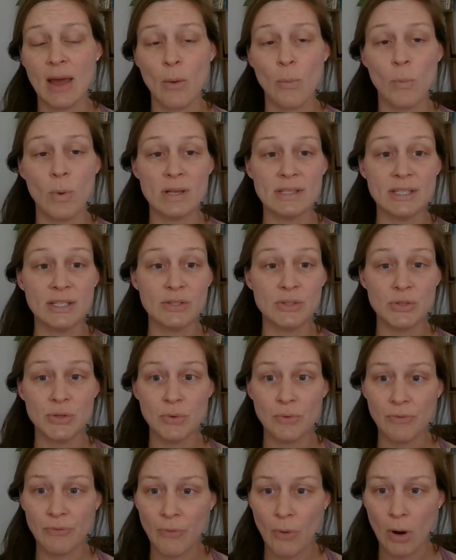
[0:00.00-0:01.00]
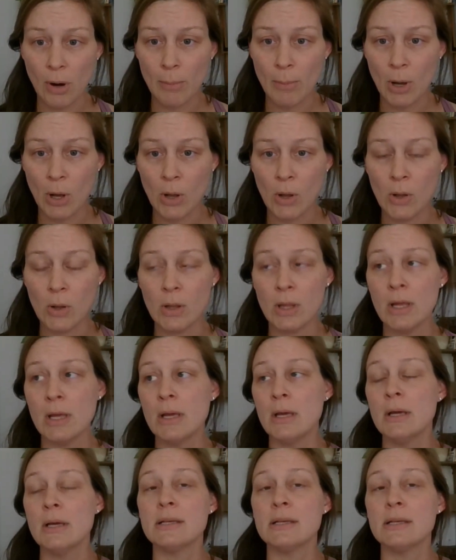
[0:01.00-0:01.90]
that wasn't too formal,